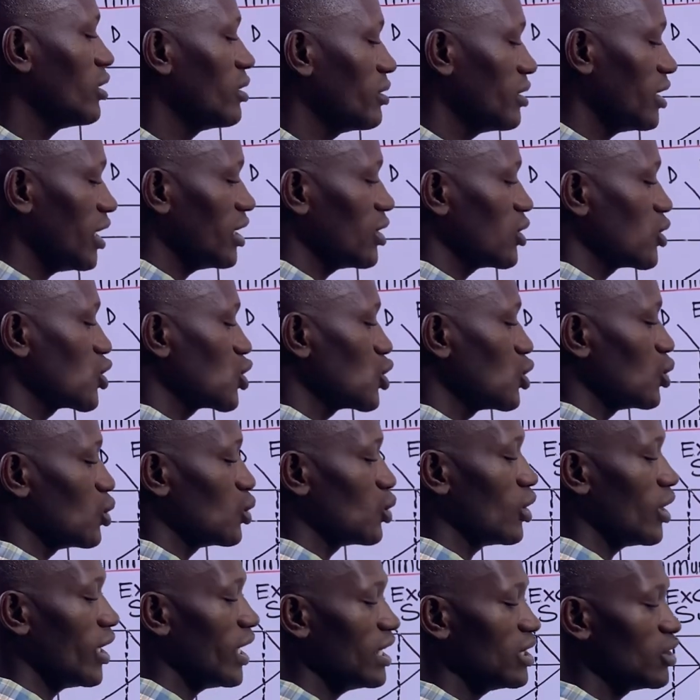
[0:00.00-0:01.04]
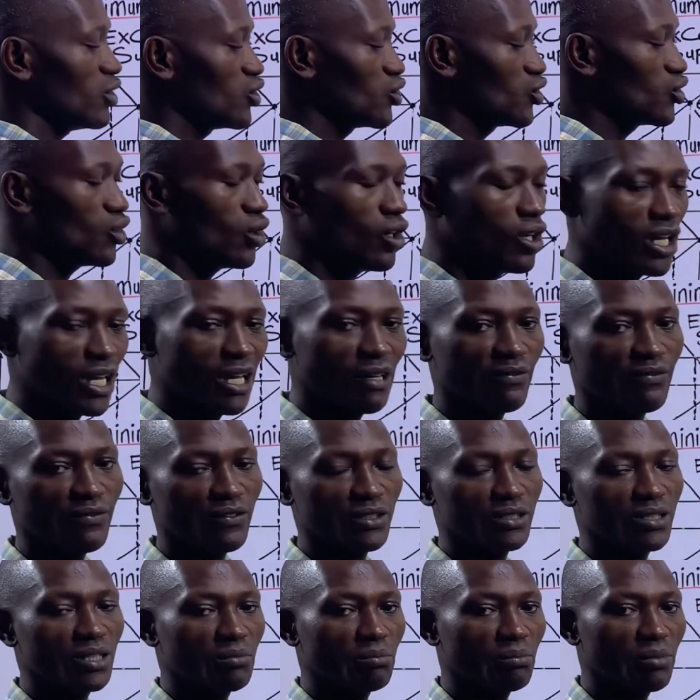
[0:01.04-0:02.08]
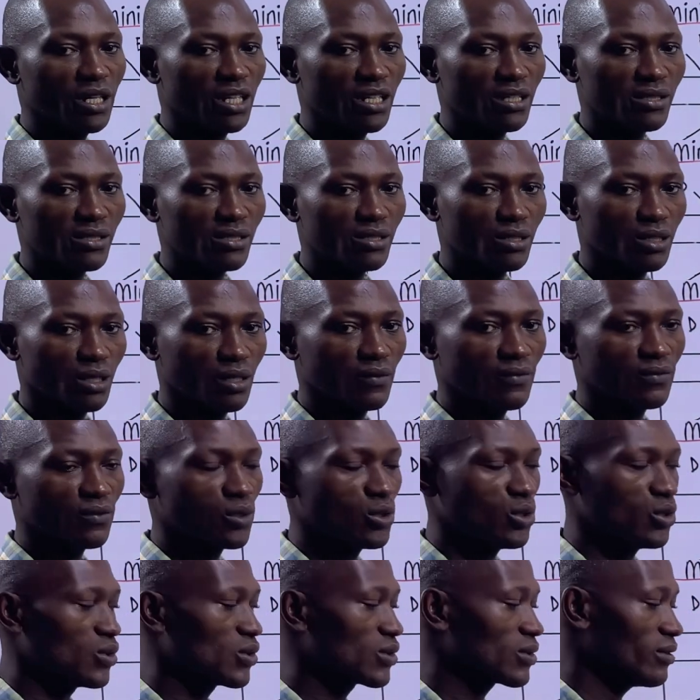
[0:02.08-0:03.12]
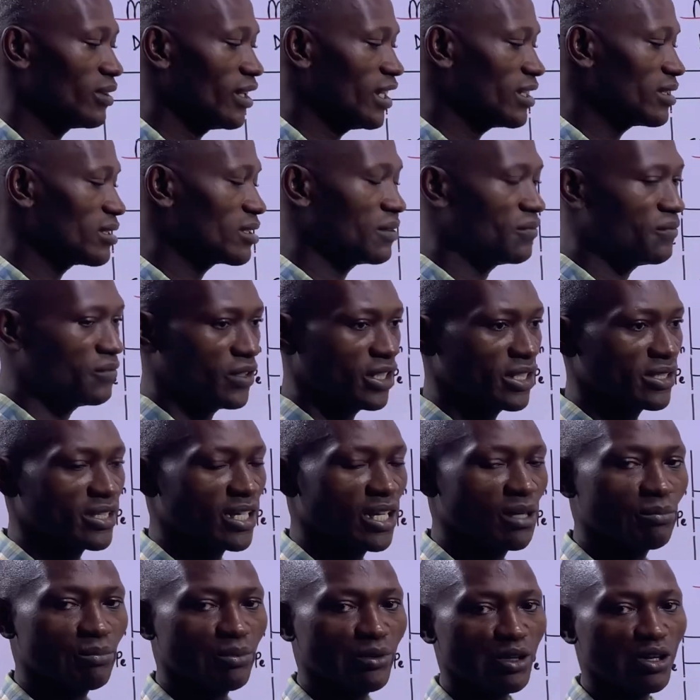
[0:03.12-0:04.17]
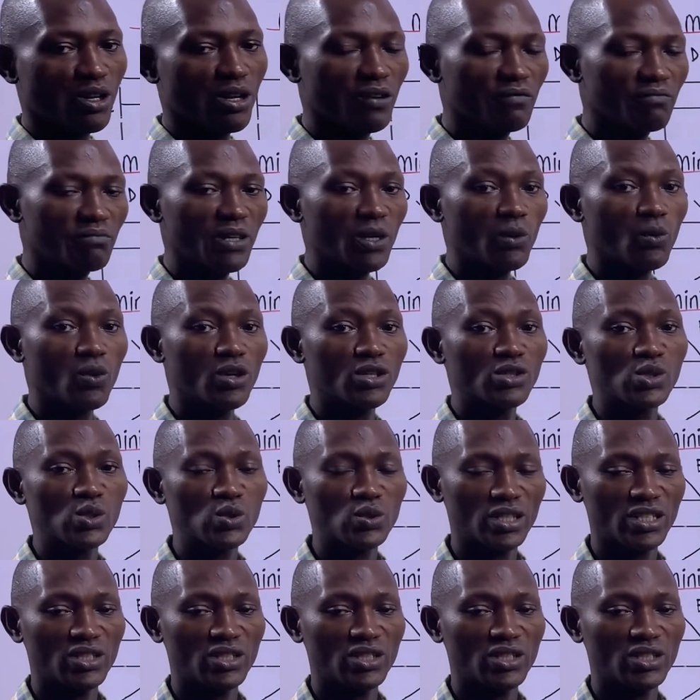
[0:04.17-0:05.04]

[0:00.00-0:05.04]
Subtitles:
Then two, ensure affordability of goods. Let's say, for example, government wants to